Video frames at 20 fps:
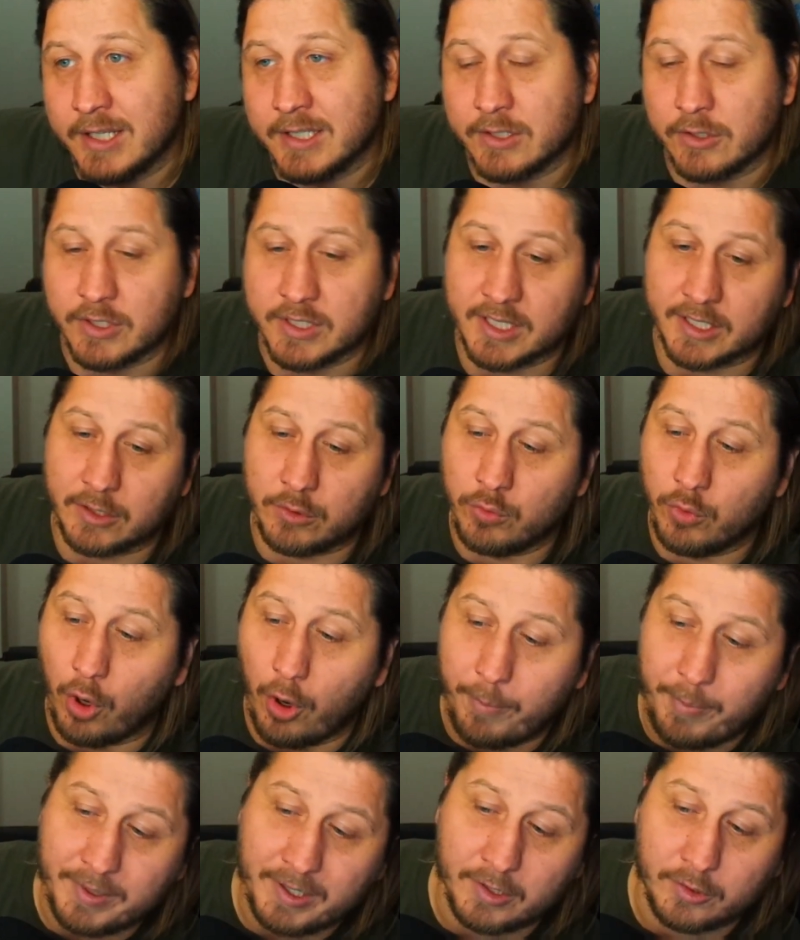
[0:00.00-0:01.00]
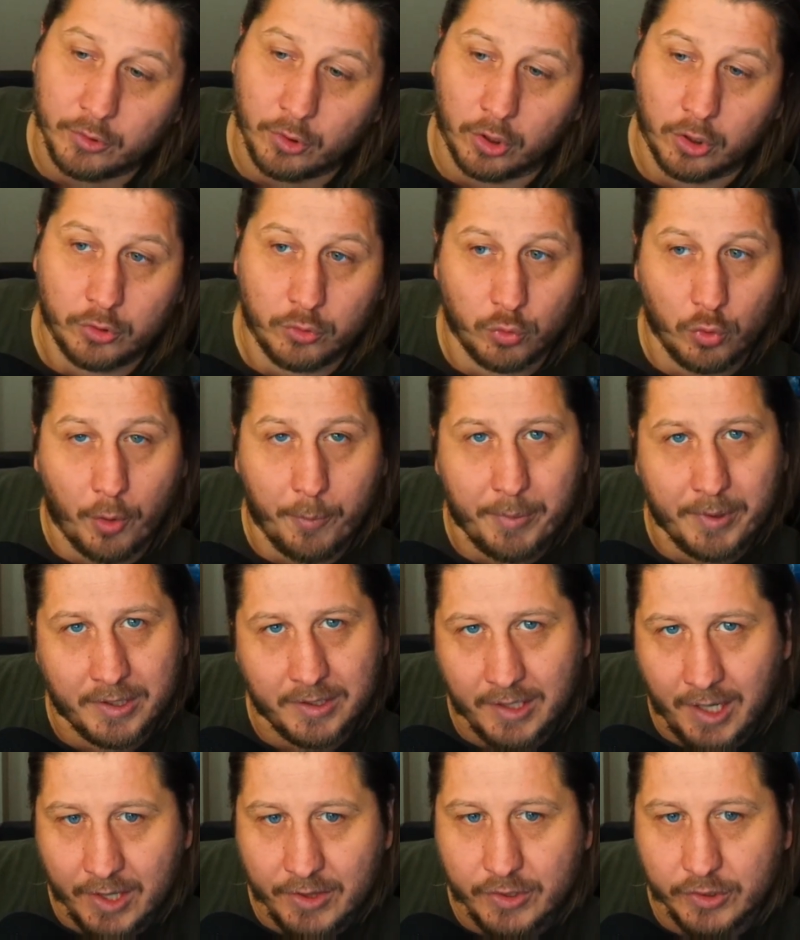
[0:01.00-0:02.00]
So it's like you open a door to open
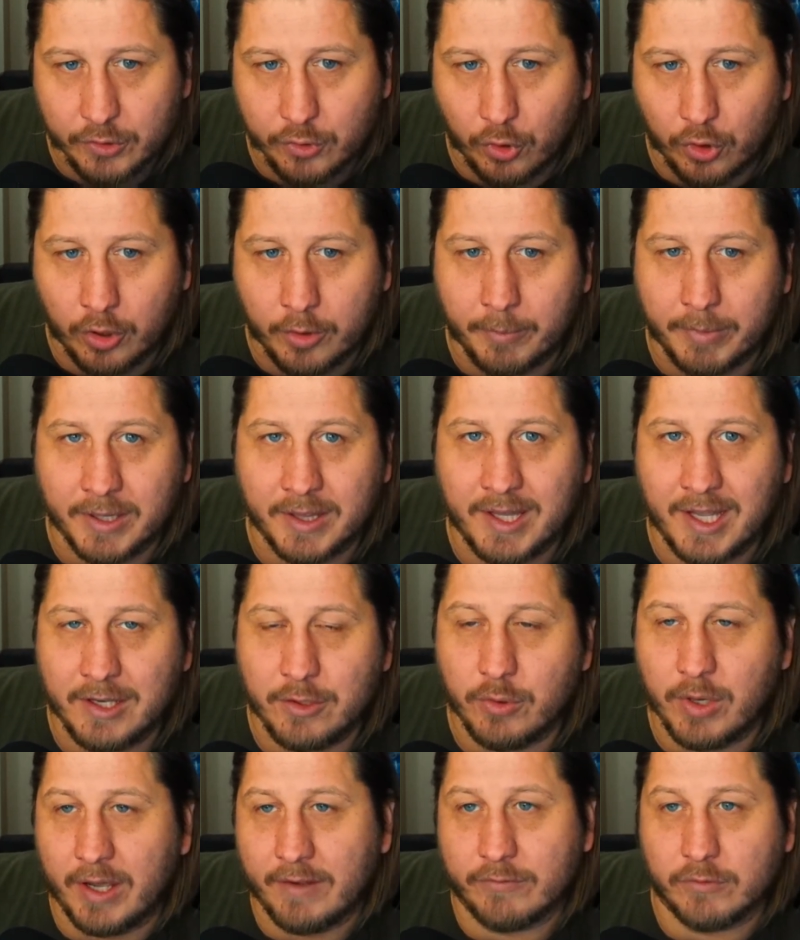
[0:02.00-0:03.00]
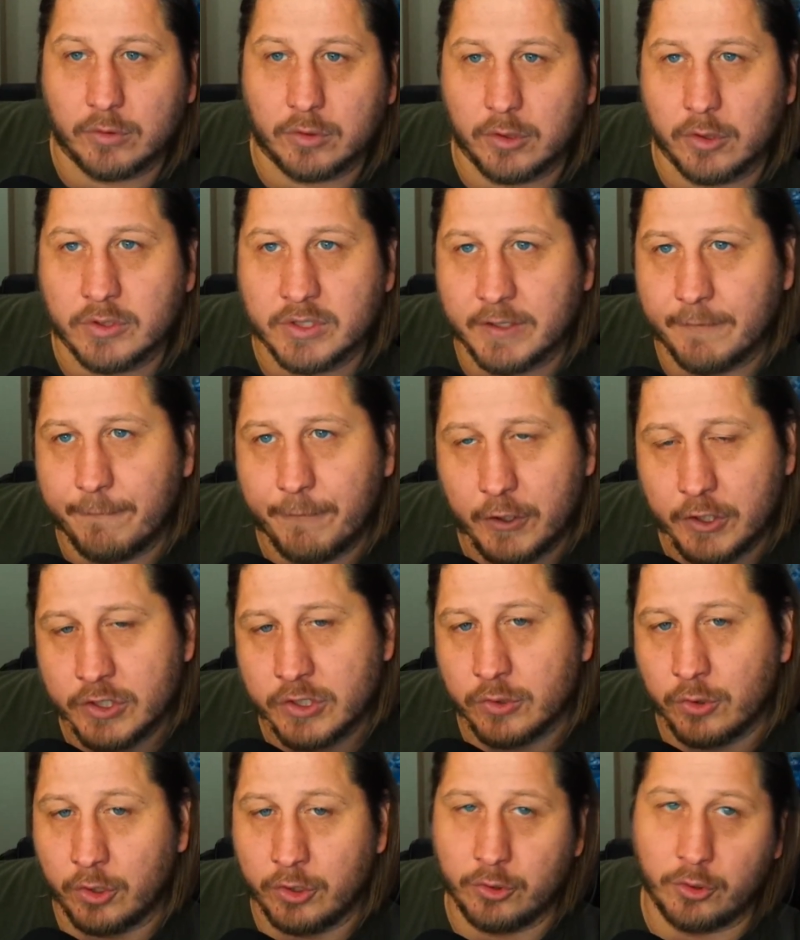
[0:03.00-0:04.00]
another door, but then you have to close the first
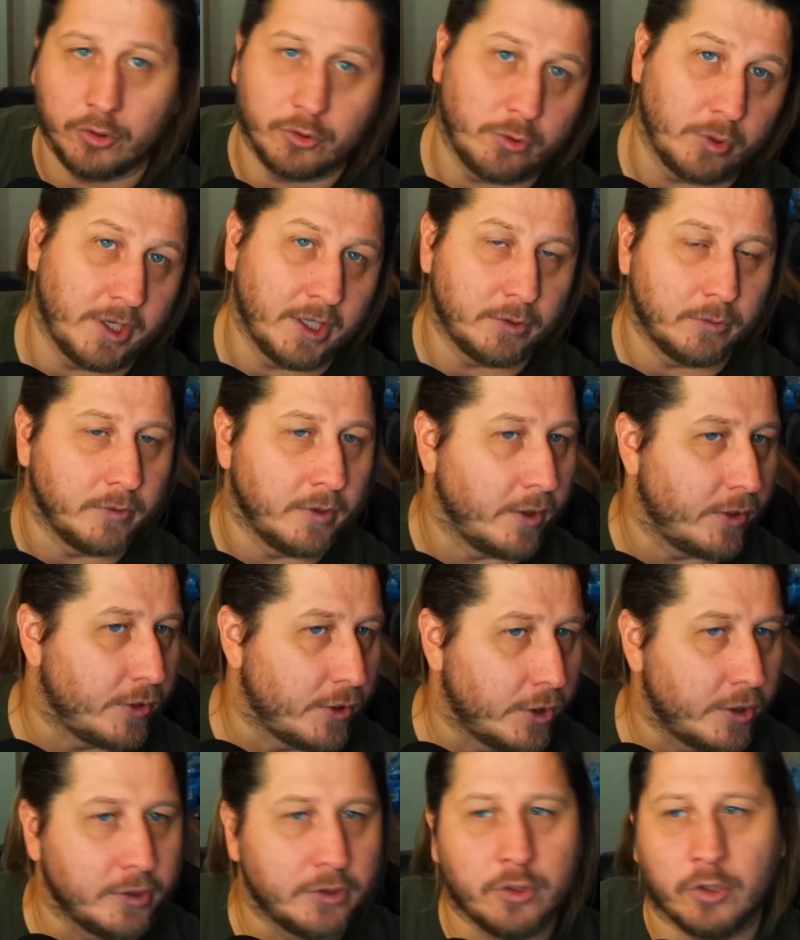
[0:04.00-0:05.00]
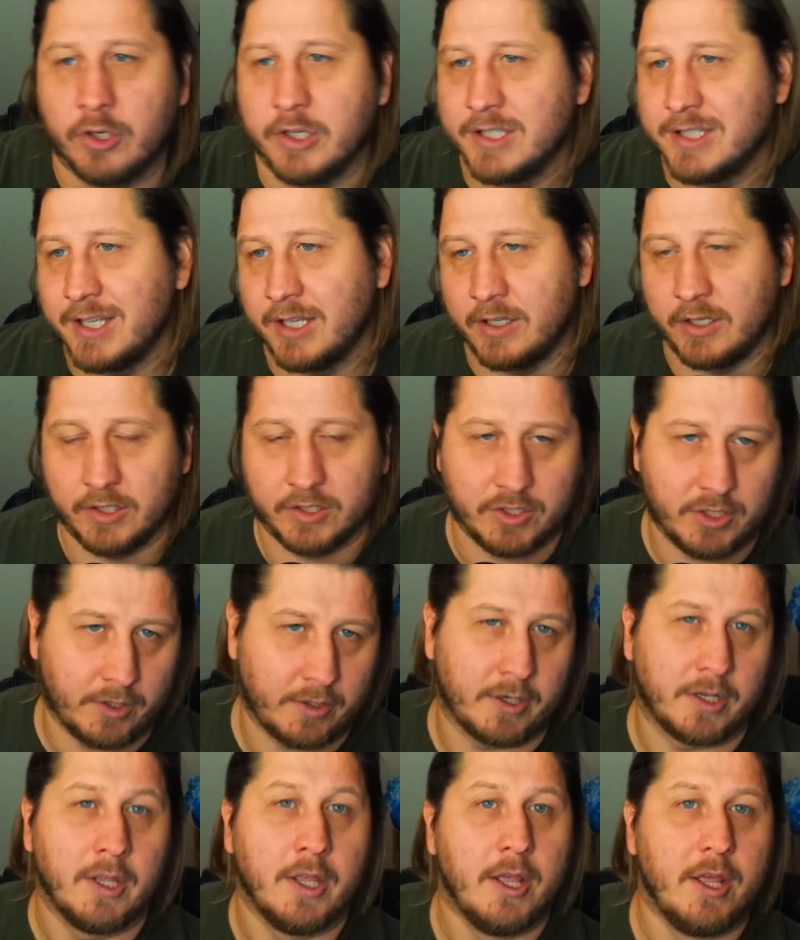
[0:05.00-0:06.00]
door in order to get to the third door, etc,
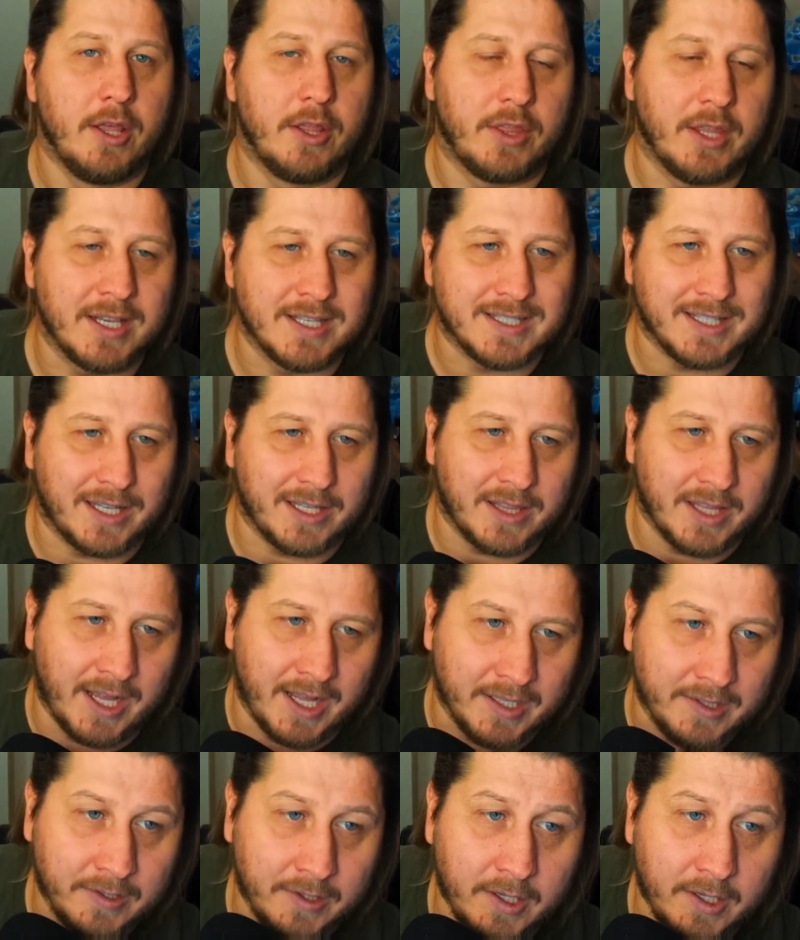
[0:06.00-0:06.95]
etc. Things like that,